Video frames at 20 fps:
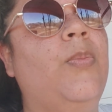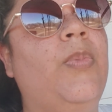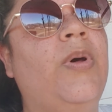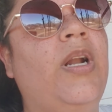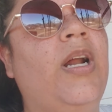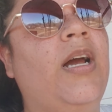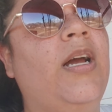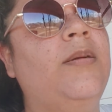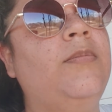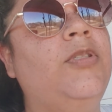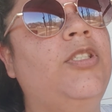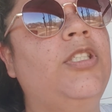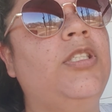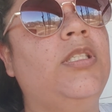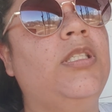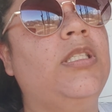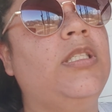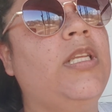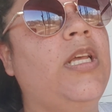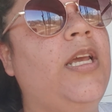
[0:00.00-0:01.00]
but I'm
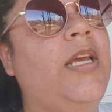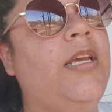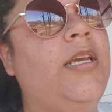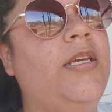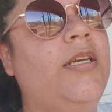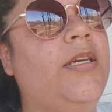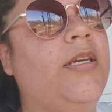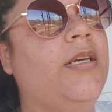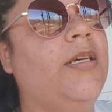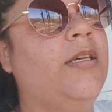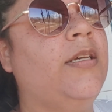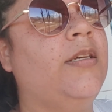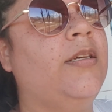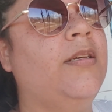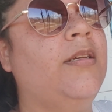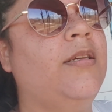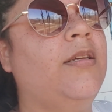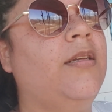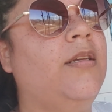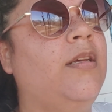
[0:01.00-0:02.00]
just like,
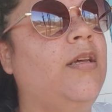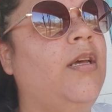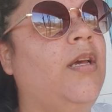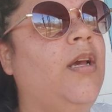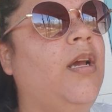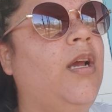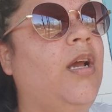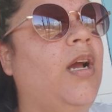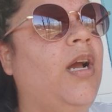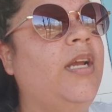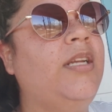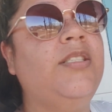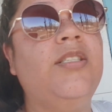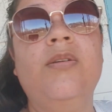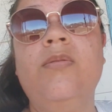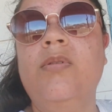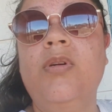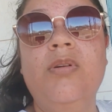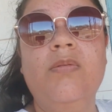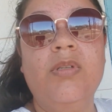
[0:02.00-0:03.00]
I
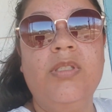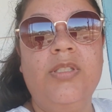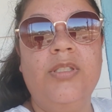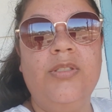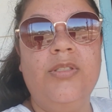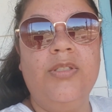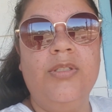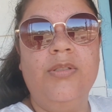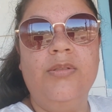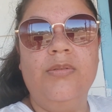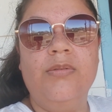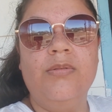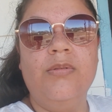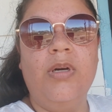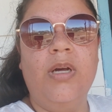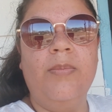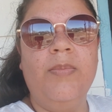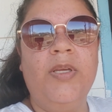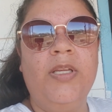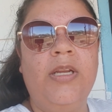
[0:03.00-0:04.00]
don't know what to do.
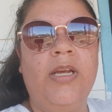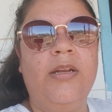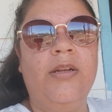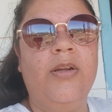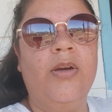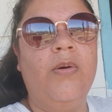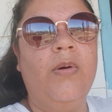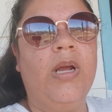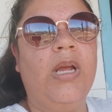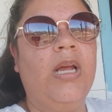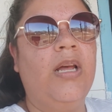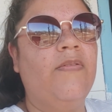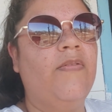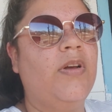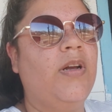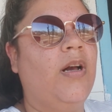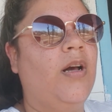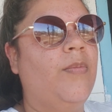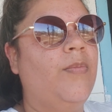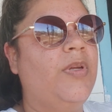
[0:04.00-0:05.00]
I mean, I know I have
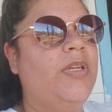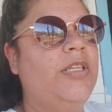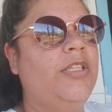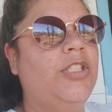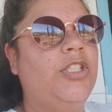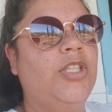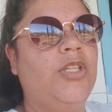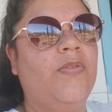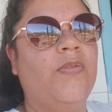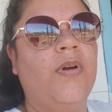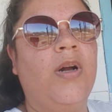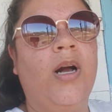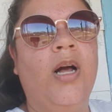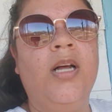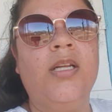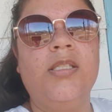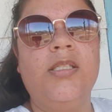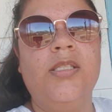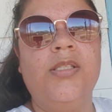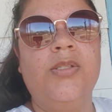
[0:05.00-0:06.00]
a combination of
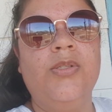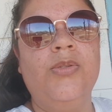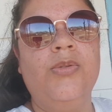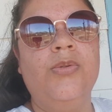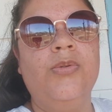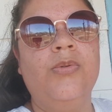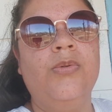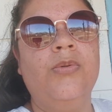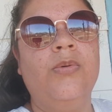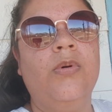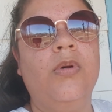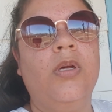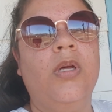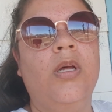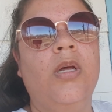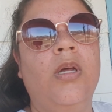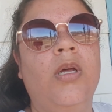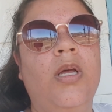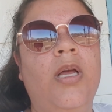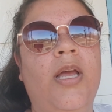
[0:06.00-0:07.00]
kudzu
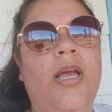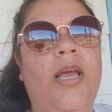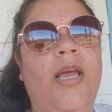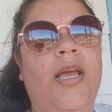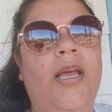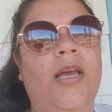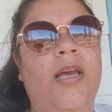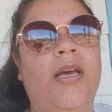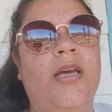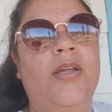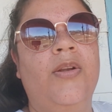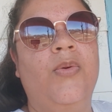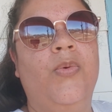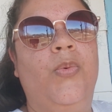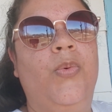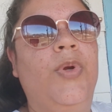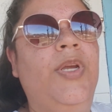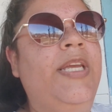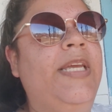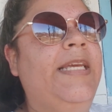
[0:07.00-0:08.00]

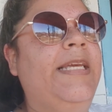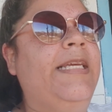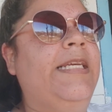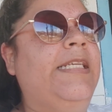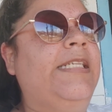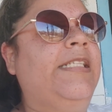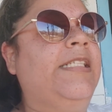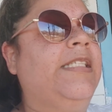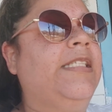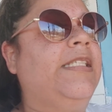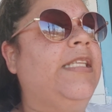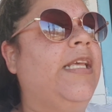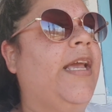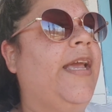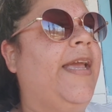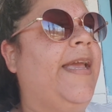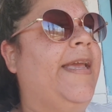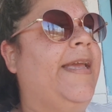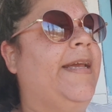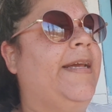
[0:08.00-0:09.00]
and weeds,
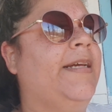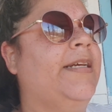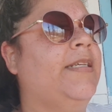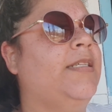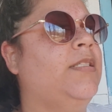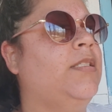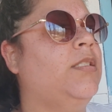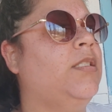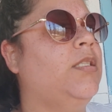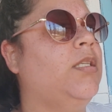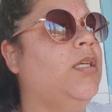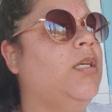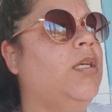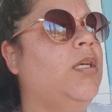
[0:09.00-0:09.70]
and